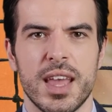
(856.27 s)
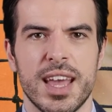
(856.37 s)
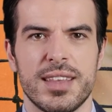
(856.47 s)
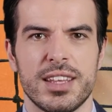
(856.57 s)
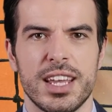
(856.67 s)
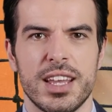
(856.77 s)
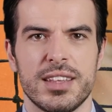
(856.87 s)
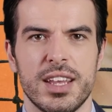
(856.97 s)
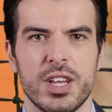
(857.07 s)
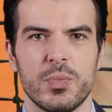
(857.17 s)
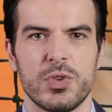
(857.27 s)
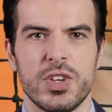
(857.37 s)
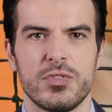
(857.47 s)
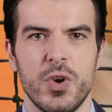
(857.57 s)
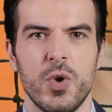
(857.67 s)
indicate that he was
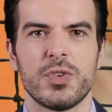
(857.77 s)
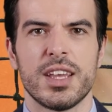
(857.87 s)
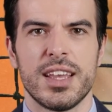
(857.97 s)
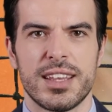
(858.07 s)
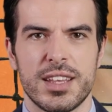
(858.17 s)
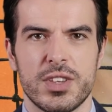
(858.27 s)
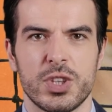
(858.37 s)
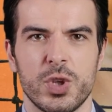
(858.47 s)
involved in at least